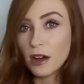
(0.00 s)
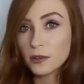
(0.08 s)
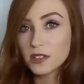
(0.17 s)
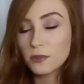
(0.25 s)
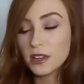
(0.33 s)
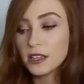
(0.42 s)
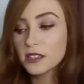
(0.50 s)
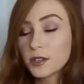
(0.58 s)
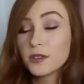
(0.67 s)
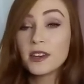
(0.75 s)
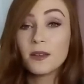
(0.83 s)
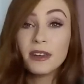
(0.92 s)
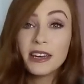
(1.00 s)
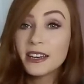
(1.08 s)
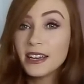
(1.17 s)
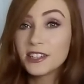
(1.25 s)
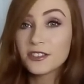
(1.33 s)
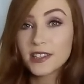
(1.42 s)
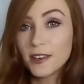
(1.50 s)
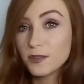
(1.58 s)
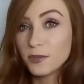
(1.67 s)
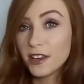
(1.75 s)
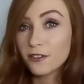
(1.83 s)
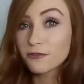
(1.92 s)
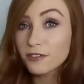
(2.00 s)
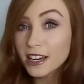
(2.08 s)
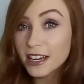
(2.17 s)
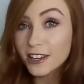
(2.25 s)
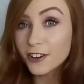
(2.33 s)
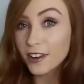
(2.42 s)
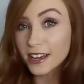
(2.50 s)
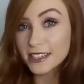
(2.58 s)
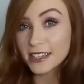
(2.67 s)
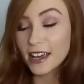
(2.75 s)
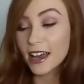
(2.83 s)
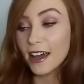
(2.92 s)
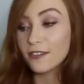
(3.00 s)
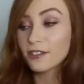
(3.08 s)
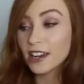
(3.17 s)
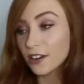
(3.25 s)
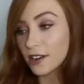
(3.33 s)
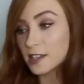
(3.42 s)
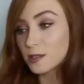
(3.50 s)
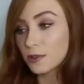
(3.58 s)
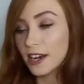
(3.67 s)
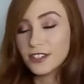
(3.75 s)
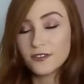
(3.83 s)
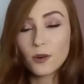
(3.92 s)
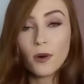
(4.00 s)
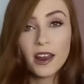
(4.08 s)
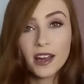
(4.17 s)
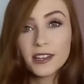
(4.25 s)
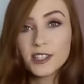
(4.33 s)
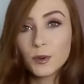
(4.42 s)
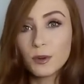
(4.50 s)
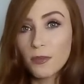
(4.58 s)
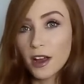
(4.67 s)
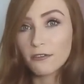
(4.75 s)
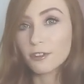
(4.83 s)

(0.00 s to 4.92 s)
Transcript: out to me so then immediately it just gives me a really good idea and really good inspiration for what I can do with my